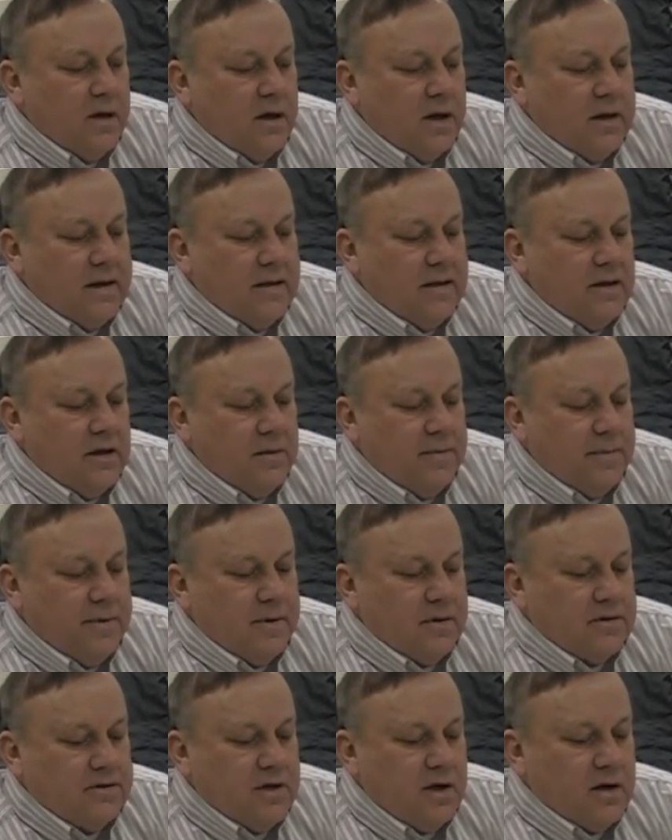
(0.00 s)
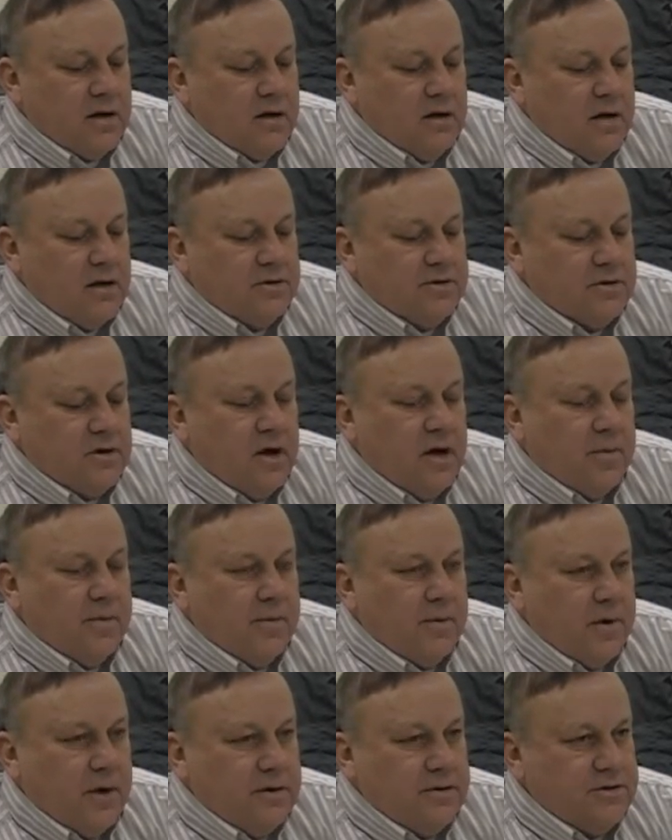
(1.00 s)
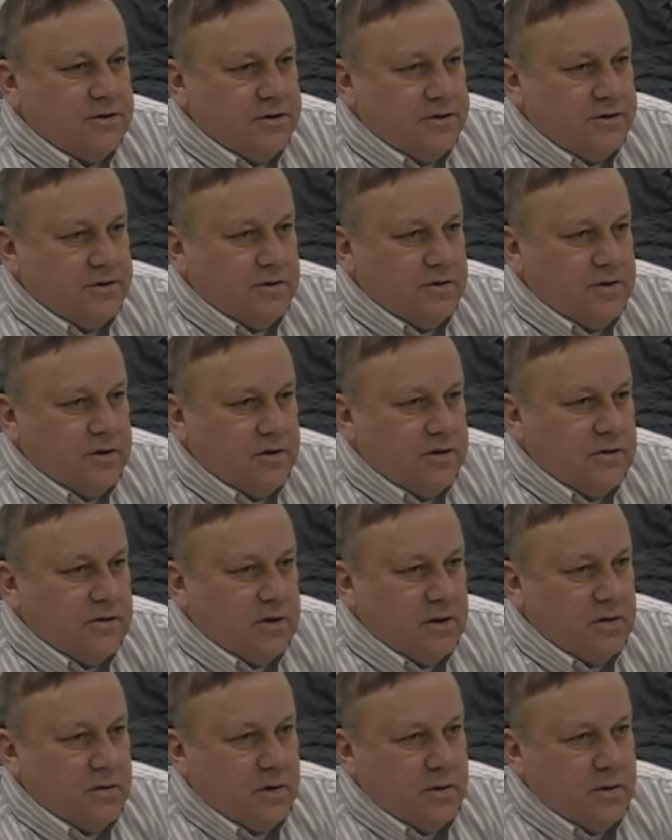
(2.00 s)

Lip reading: I ended up in a psychological operations unit.